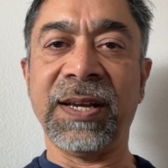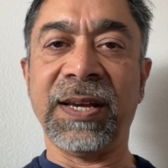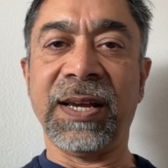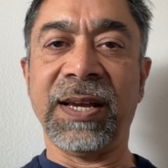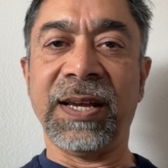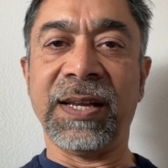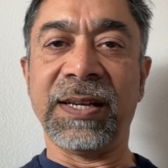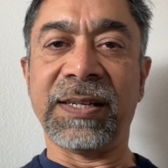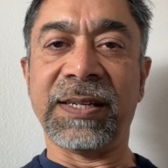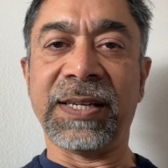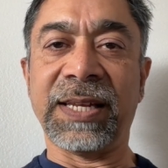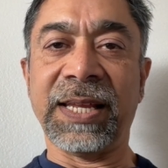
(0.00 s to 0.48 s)

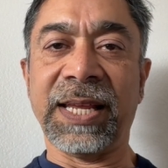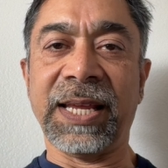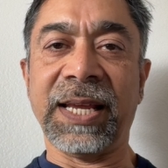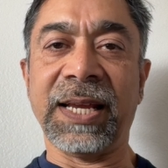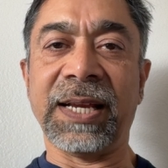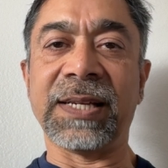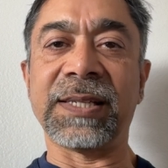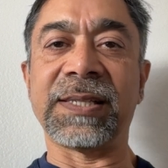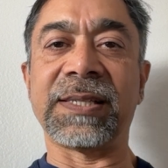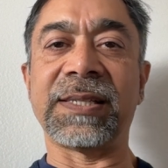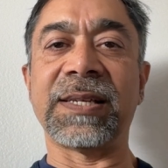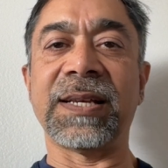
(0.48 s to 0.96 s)
It
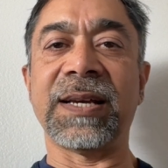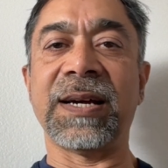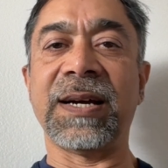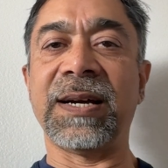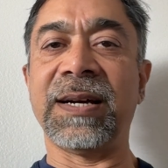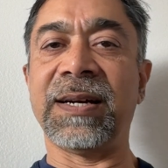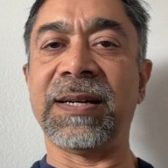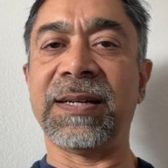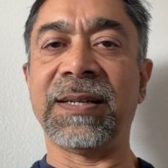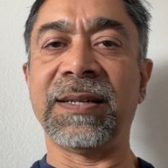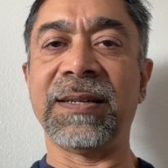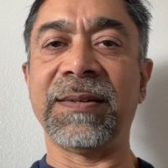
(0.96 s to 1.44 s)
takes
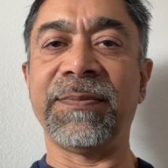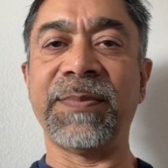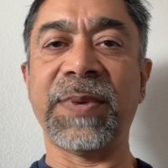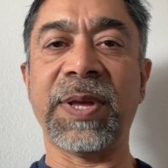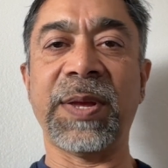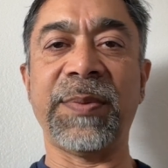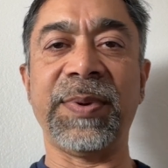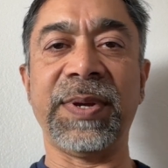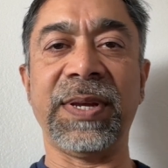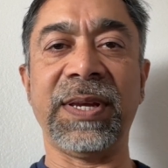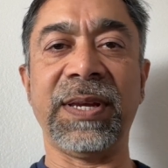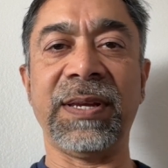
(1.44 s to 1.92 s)

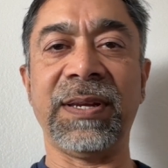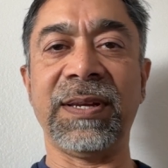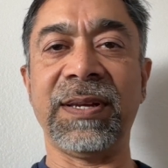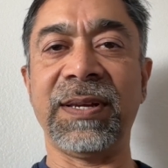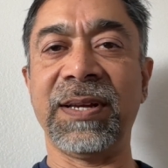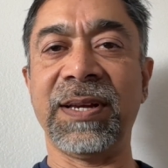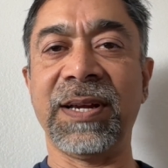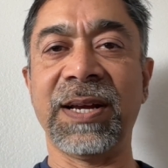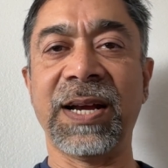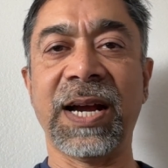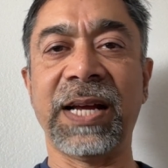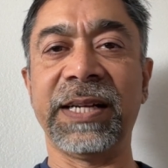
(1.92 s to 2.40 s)
maybe
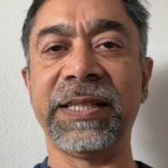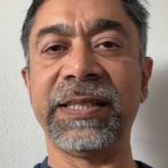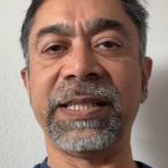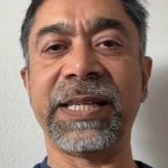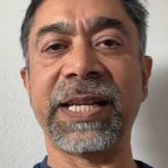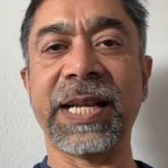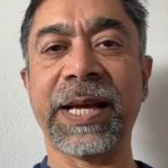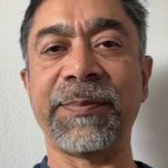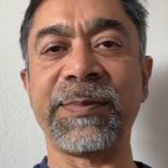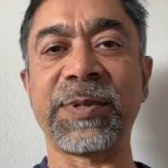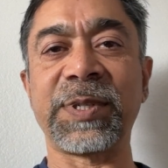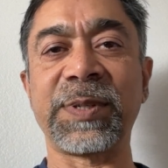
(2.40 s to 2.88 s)
100
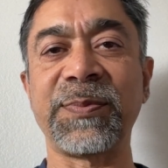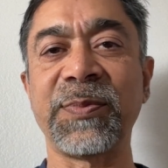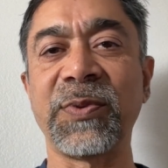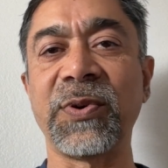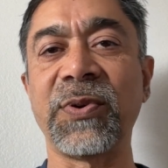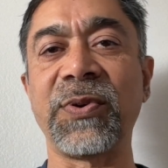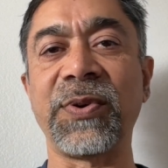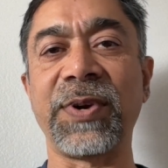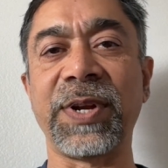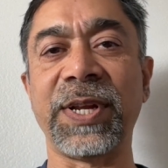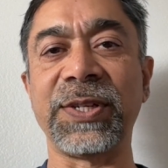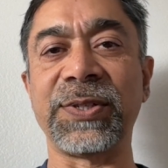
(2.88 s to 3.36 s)
times
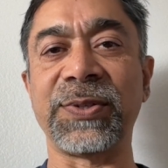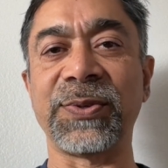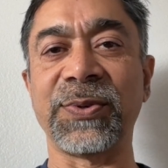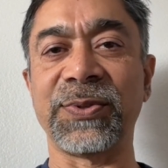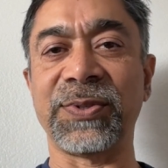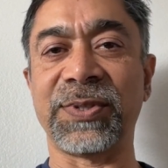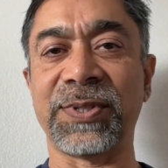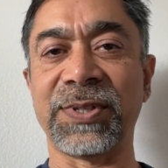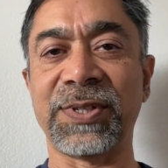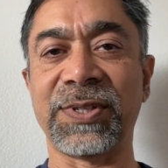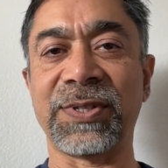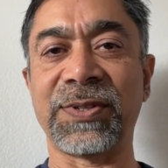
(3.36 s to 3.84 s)
more
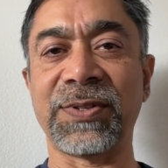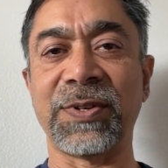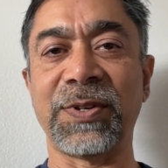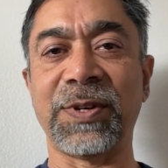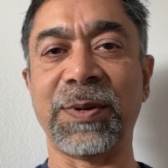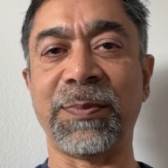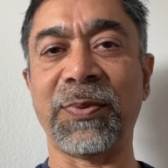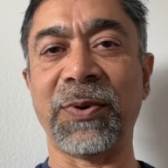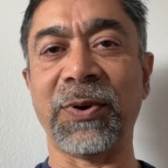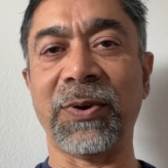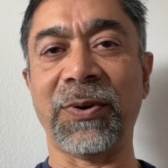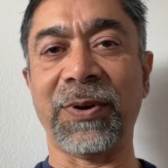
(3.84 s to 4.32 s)
resources to
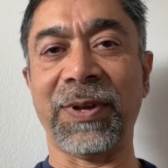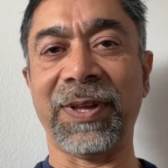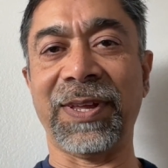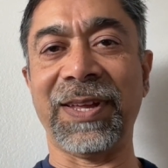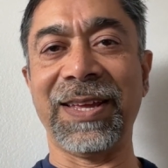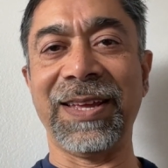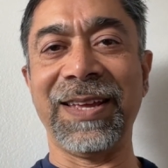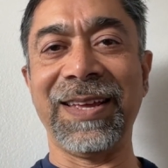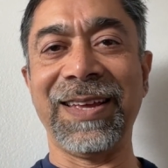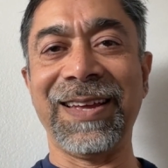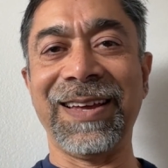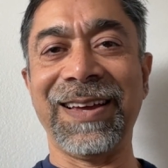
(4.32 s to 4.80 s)
deploy
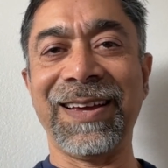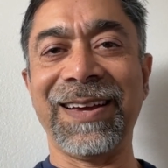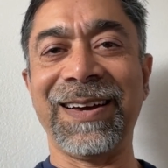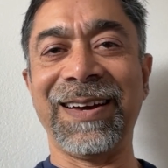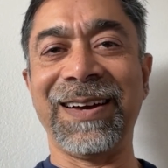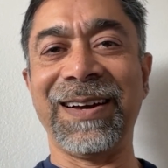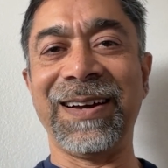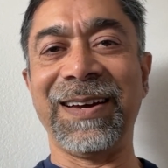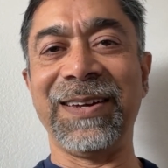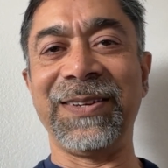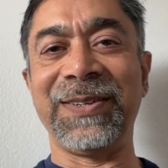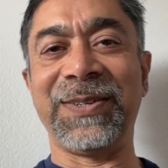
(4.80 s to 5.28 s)

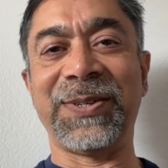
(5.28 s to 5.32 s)
in